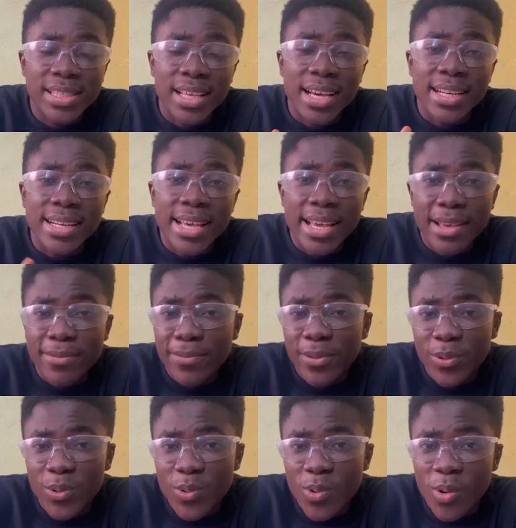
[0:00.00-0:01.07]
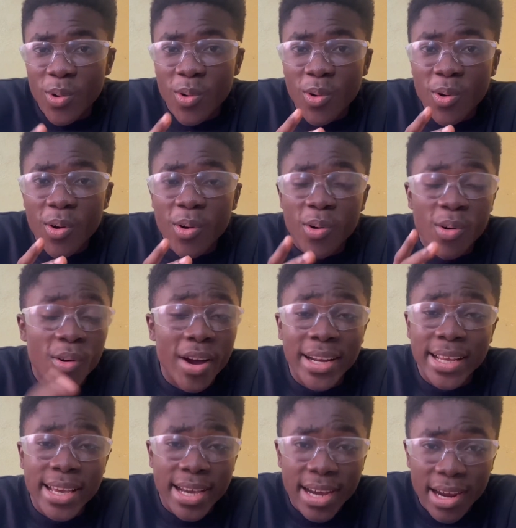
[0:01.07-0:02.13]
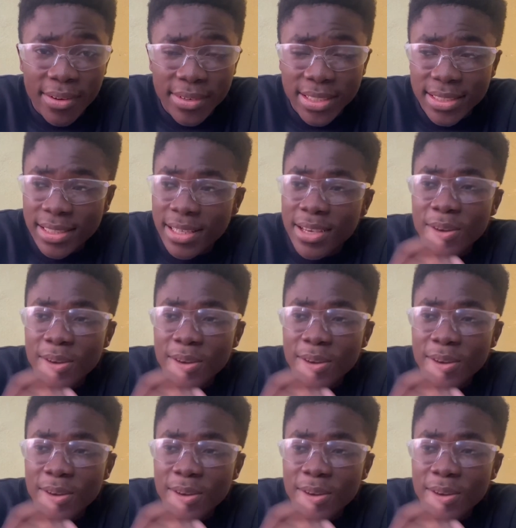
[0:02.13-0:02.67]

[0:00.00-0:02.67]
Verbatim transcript: an airflow or, or, or an air current,